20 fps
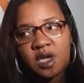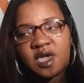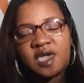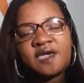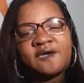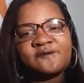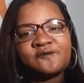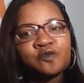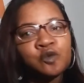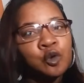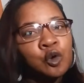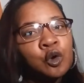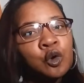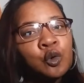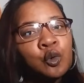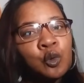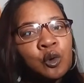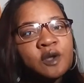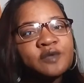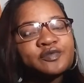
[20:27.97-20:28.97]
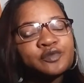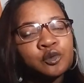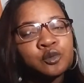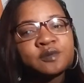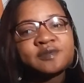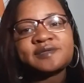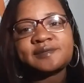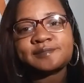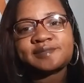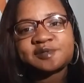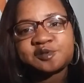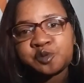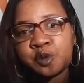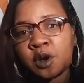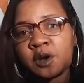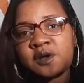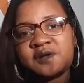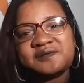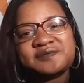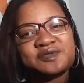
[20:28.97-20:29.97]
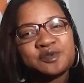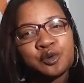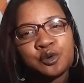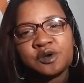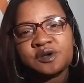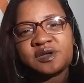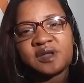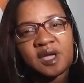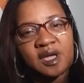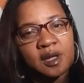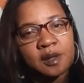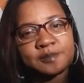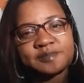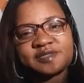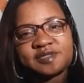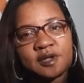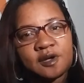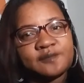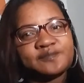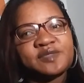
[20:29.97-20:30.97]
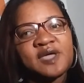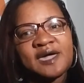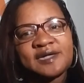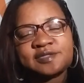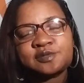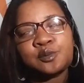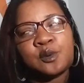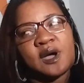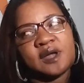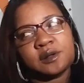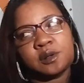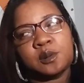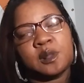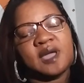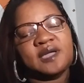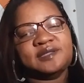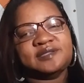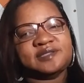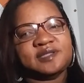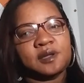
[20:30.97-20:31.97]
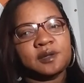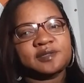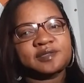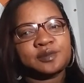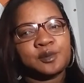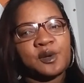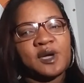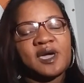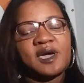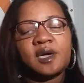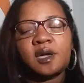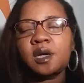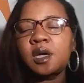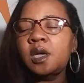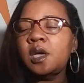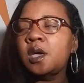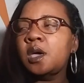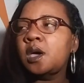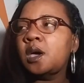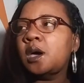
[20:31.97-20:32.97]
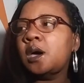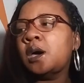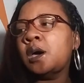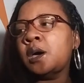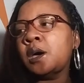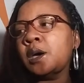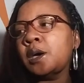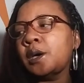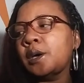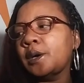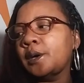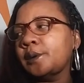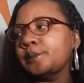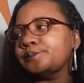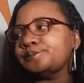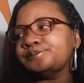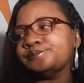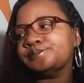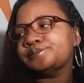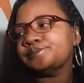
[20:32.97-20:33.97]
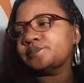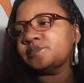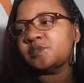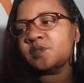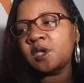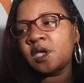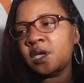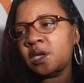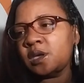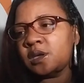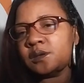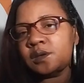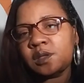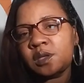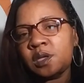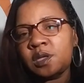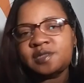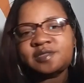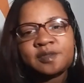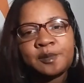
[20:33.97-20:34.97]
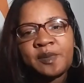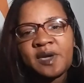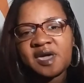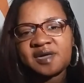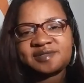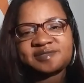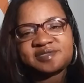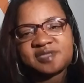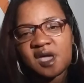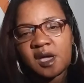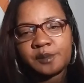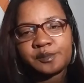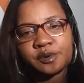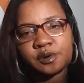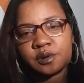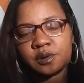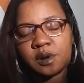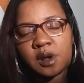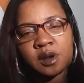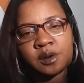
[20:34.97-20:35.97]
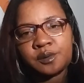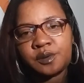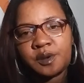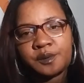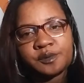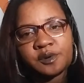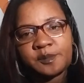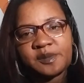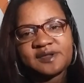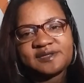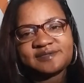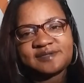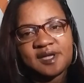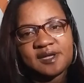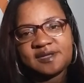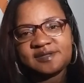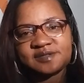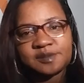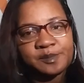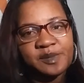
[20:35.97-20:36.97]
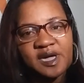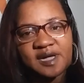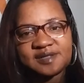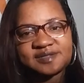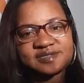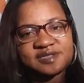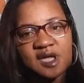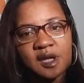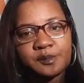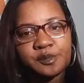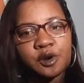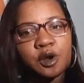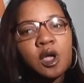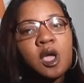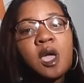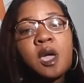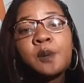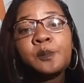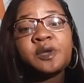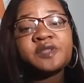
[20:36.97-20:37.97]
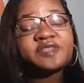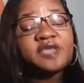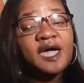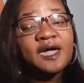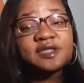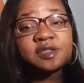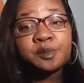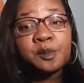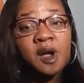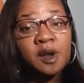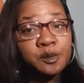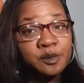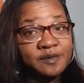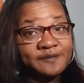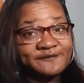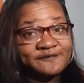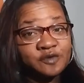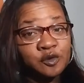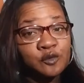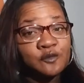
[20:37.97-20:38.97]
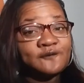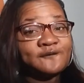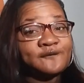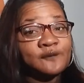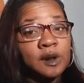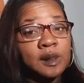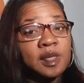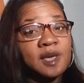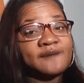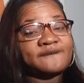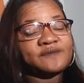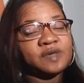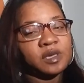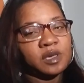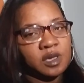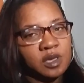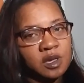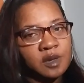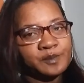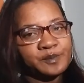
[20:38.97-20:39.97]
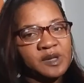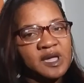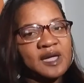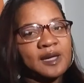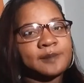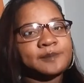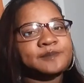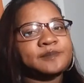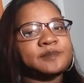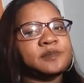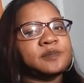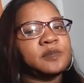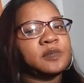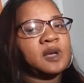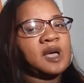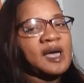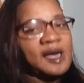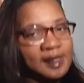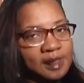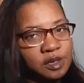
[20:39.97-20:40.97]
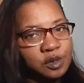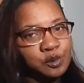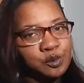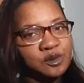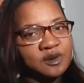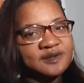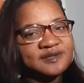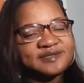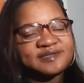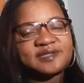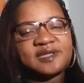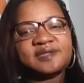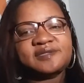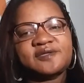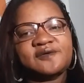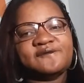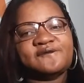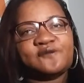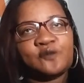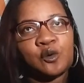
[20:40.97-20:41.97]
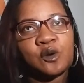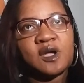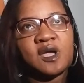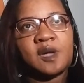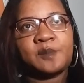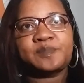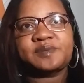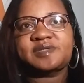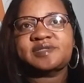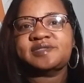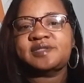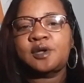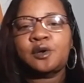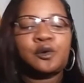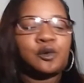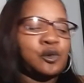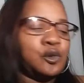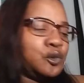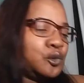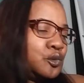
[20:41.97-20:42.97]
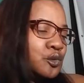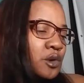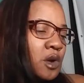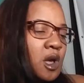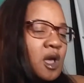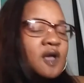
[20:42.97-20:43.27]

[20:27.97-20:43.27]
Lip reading: If you're going through some struggles, your damn self. That's why I don't like Zell Swag. And he's a backstabber. I don't care what nobody say. He's a backstabber. But that's my review for Love & Hip Hop Hollywood Season 4, Episode